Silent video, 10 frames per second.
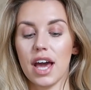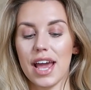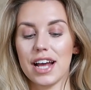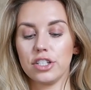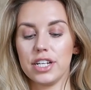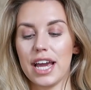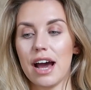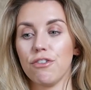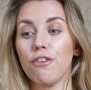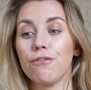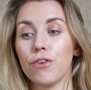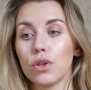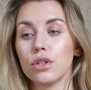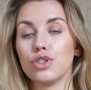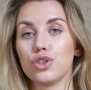that I actually have a
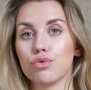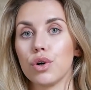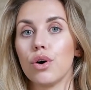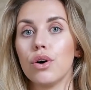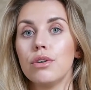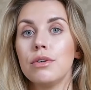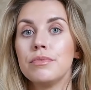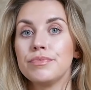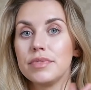full drawer